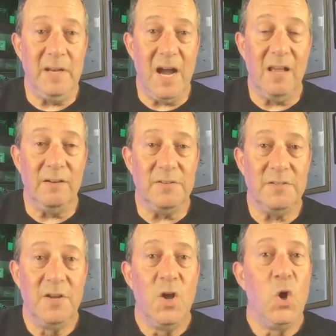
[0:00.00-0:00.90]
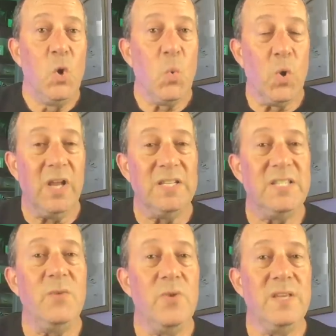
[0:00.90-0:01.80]
We're going to
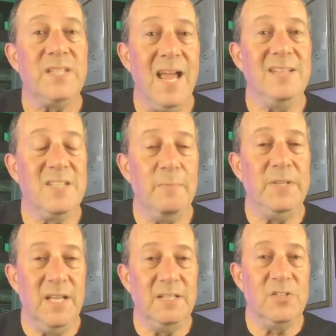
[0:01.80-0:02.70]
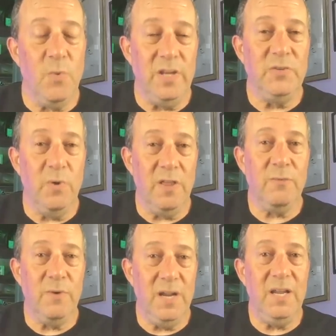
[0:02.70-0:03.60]
see where this adds up at the end of
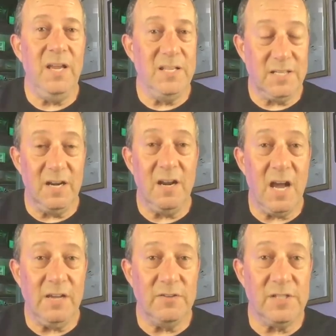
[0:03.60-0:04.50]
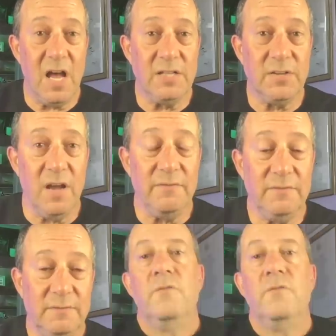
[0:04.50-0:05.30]
2023, and it's going to knock your socks off.